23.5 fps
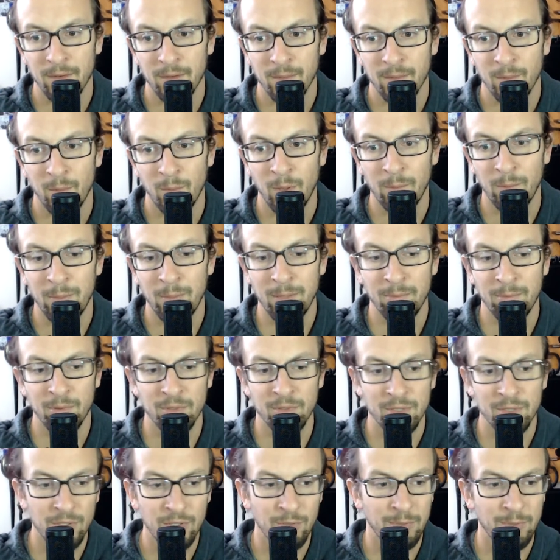what people
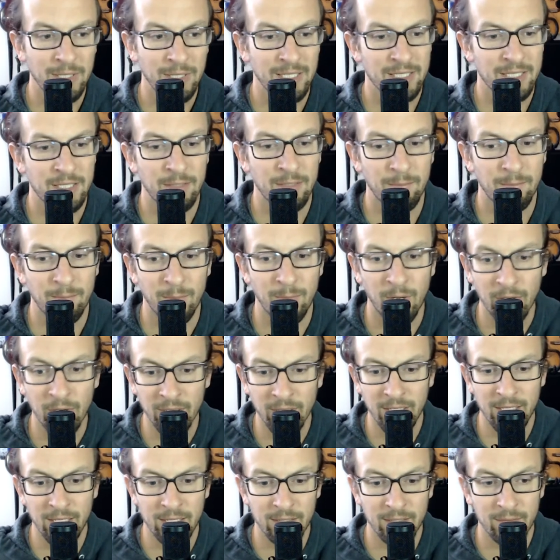do, because the
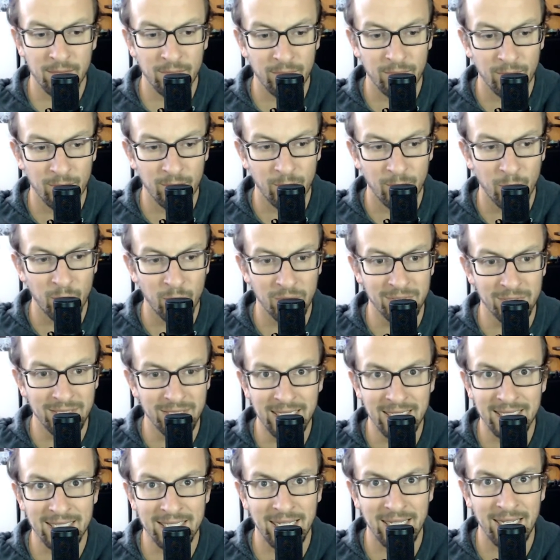market will
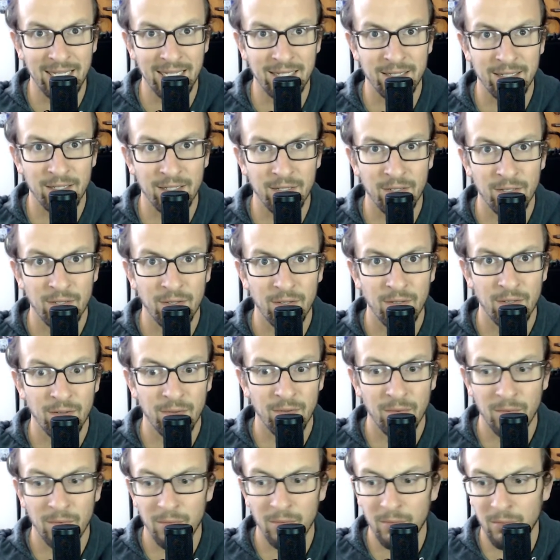dictate
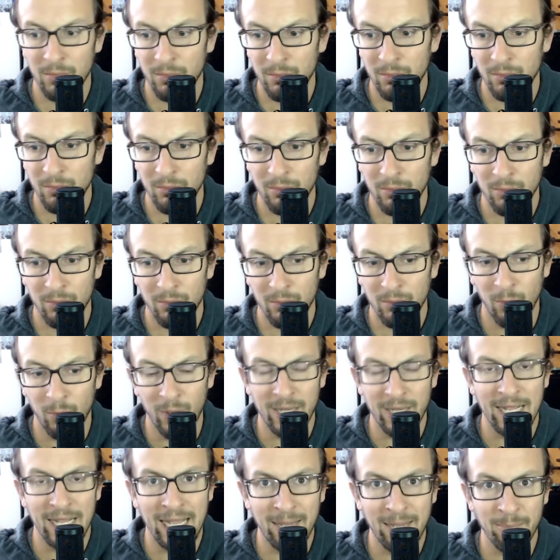
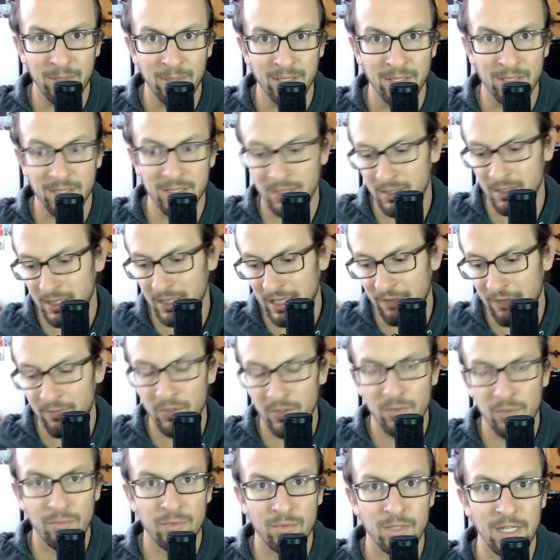what happens.
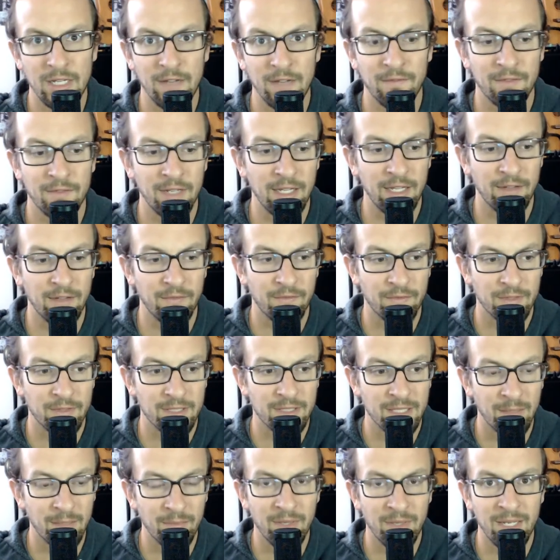If
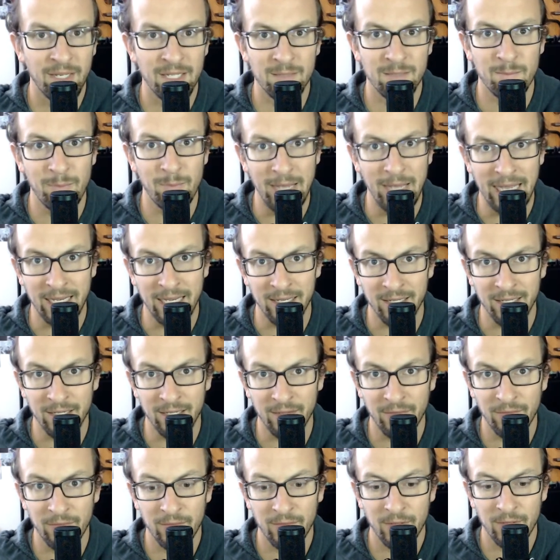something is bad
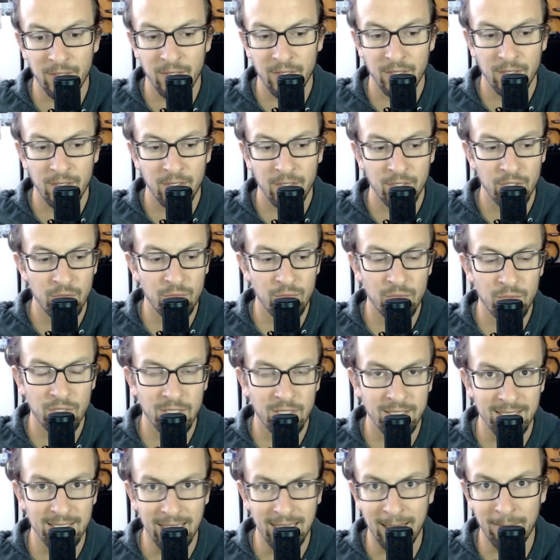enough, you
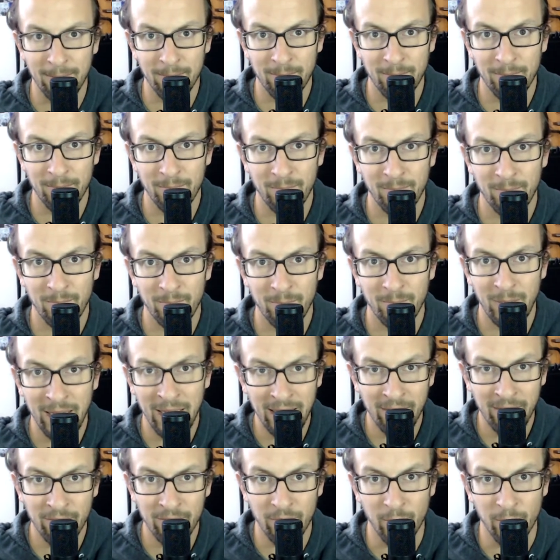stop
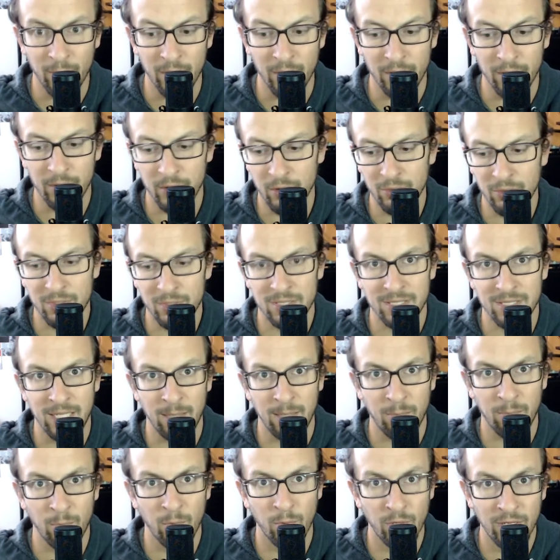paying for it. You
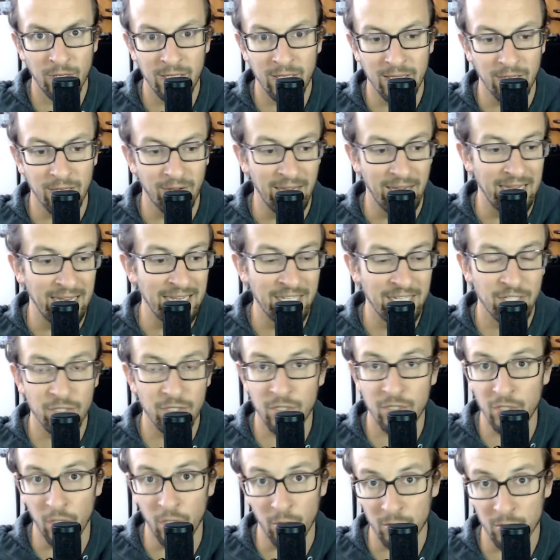stop working there and it
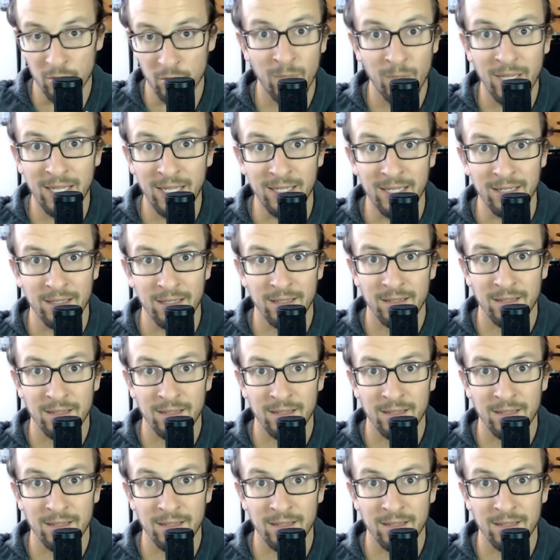goes away.